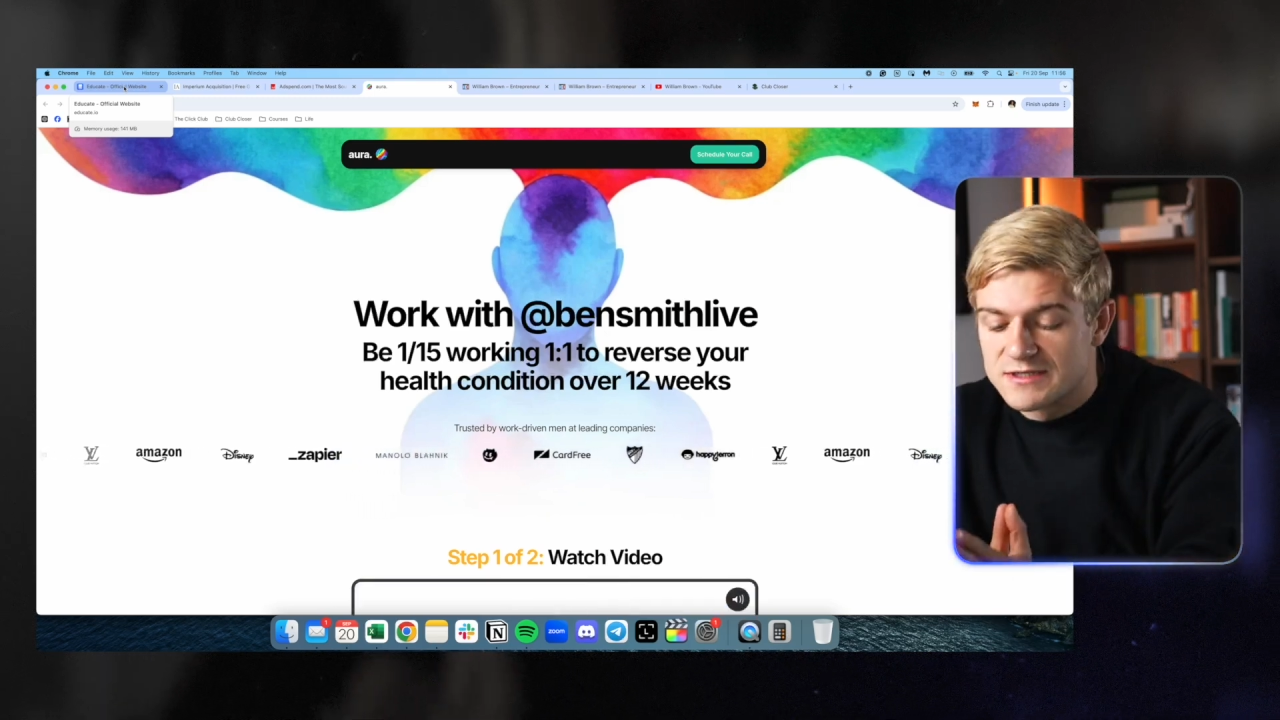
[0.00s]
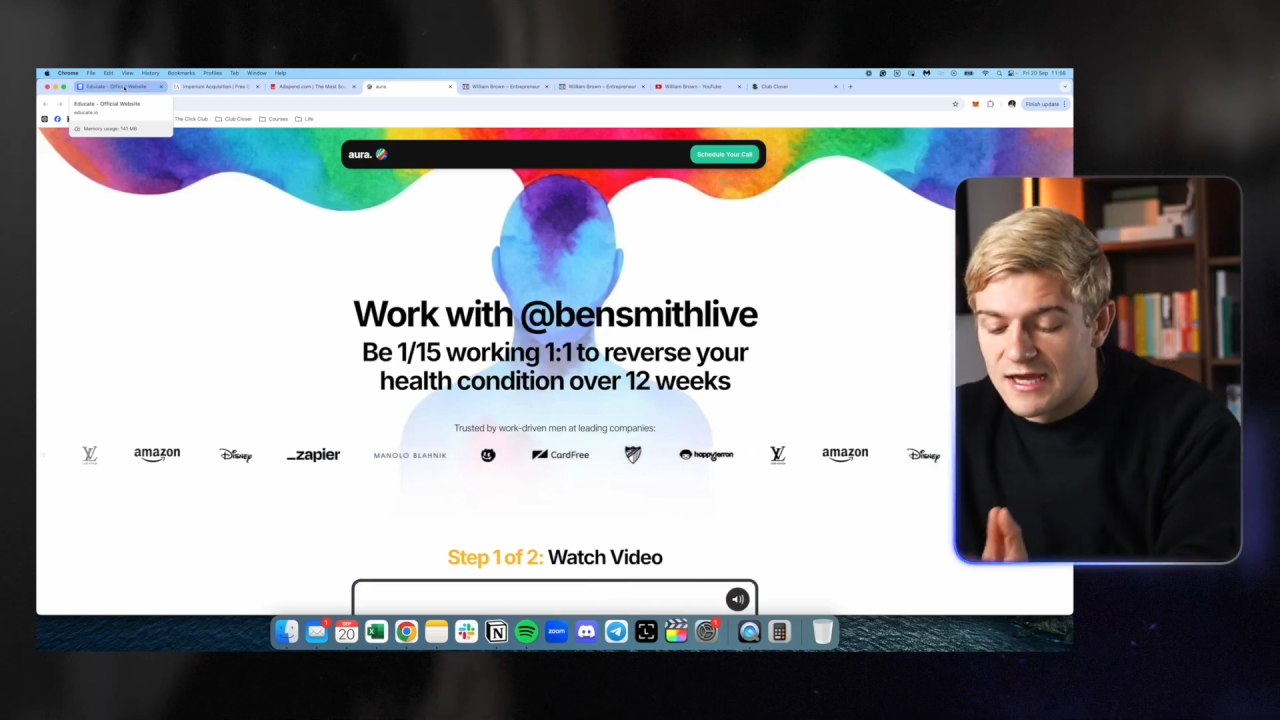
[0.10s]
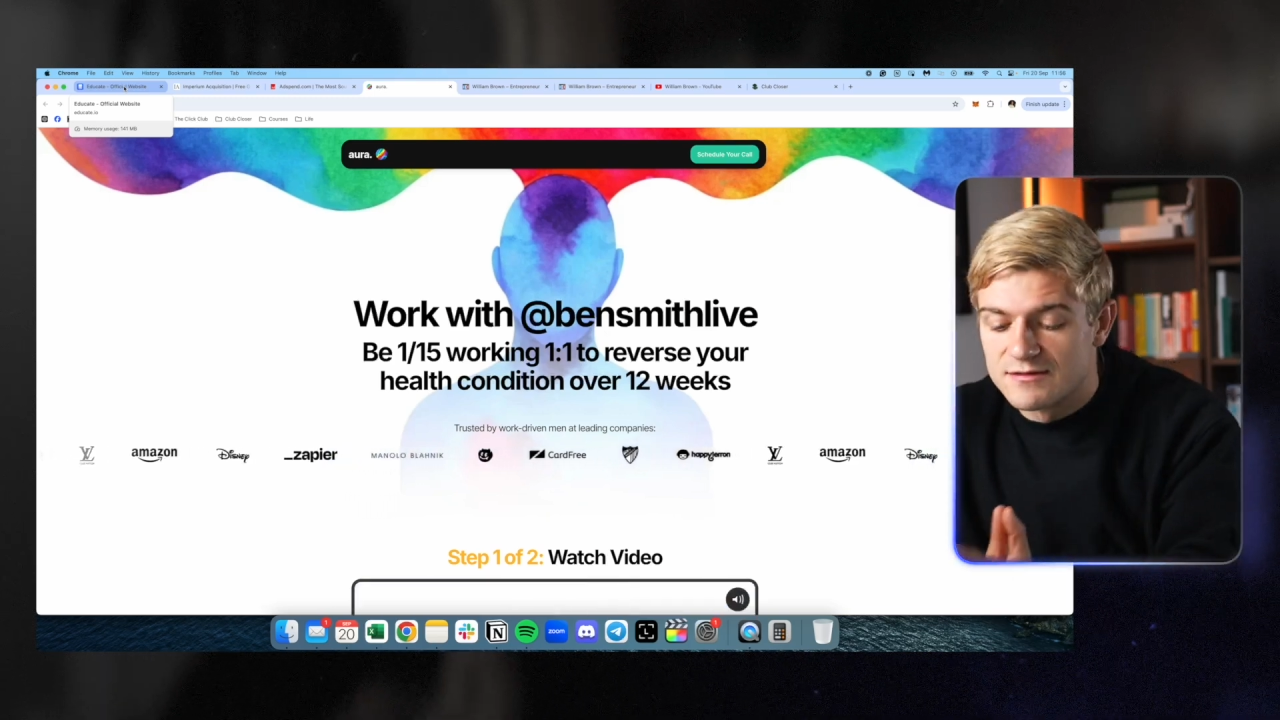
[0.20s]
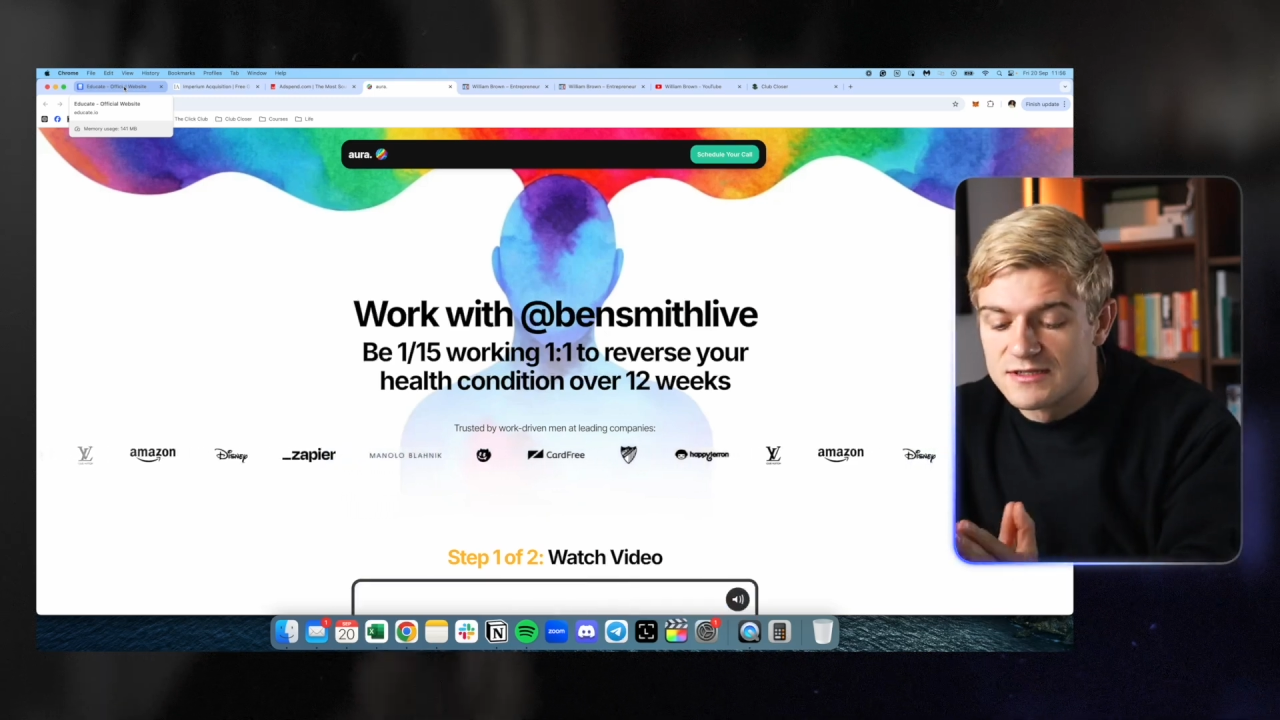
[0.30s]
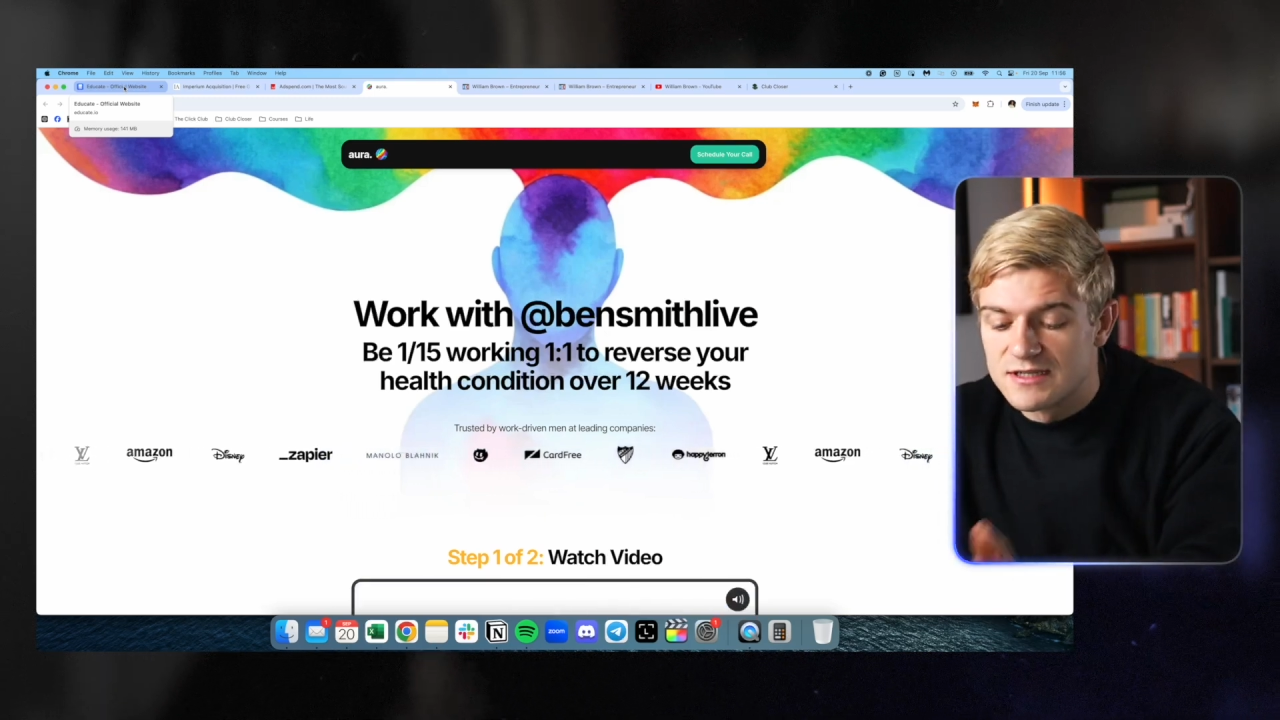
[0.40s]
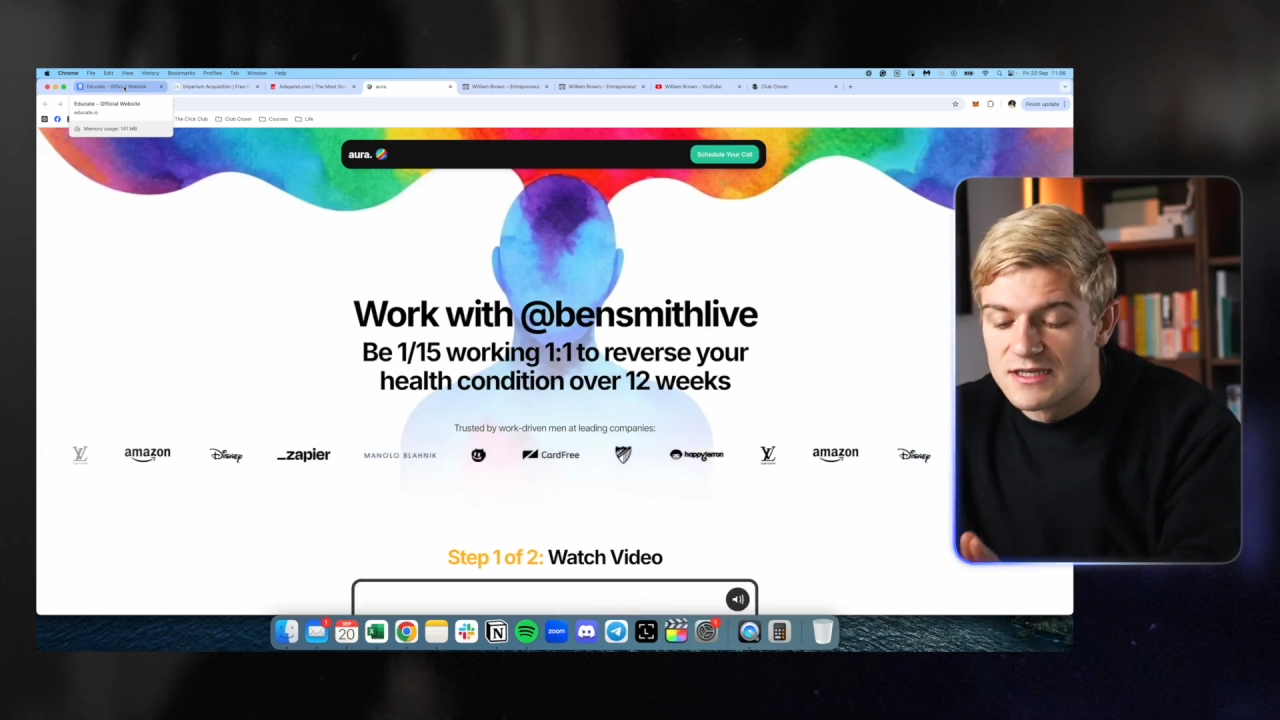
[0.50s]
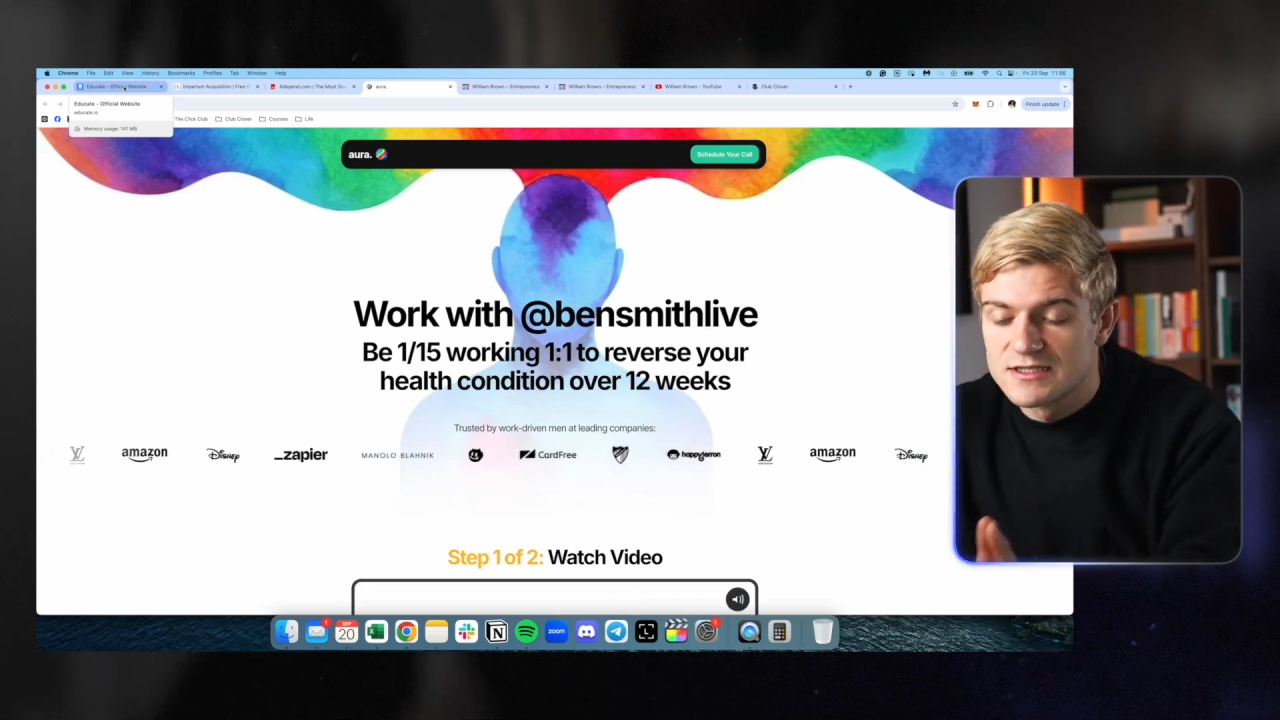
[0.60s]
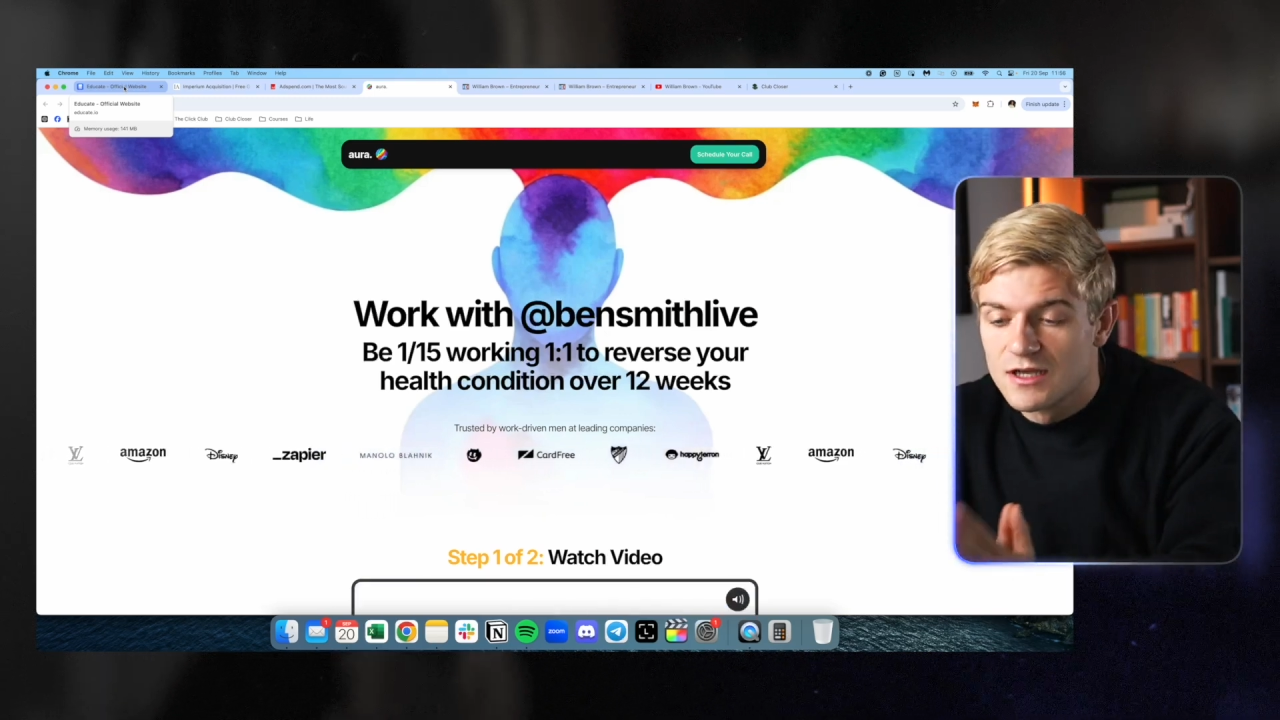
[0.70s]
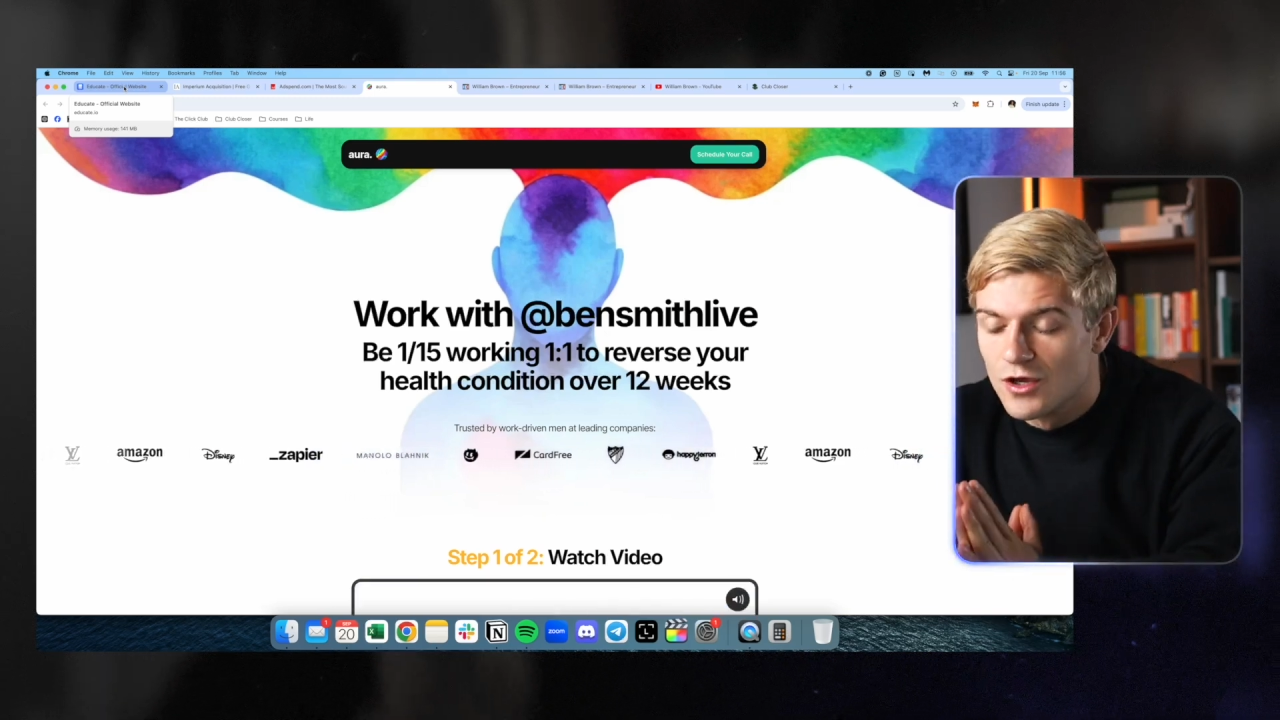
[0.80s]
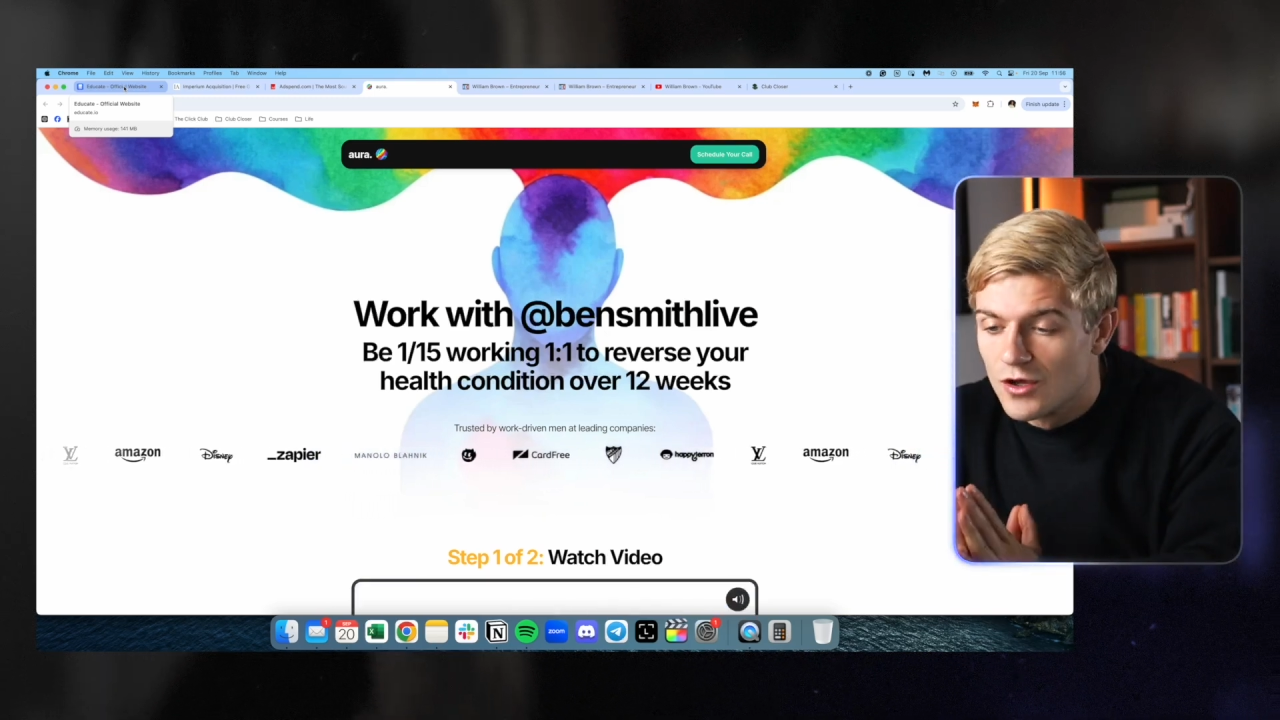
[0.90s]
down to this.